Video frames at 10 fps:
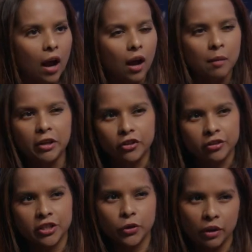I'm
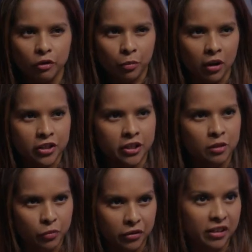interested. You have a project
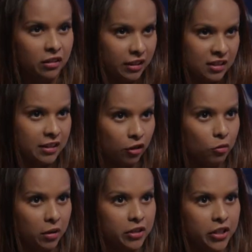in Brazil. It's a nickel
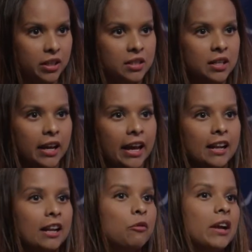project. And
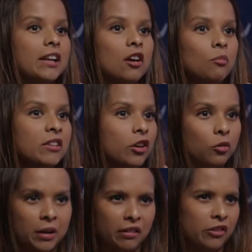at, mm-hmm. right now, nickel
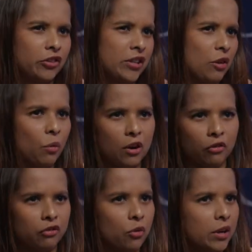prices are down, what,
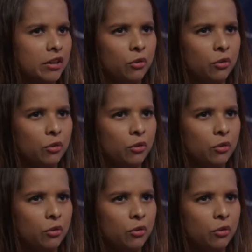over 40,